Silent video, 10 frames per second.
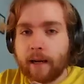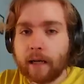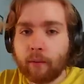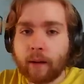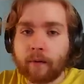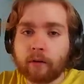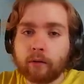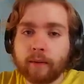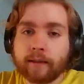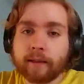Anyway, I'm
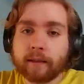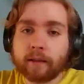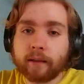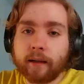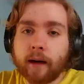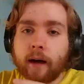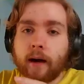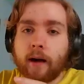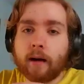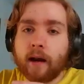going to be ending it here.
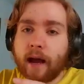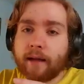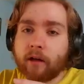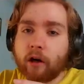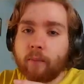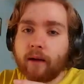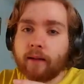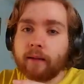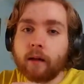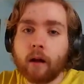Uh, like,
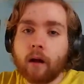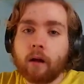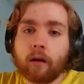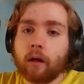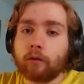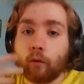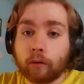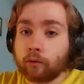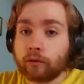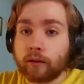comment, uh, do
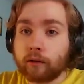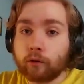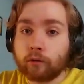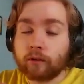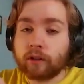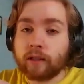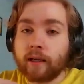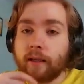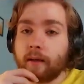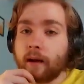all those things YouTubers
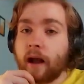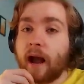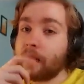say.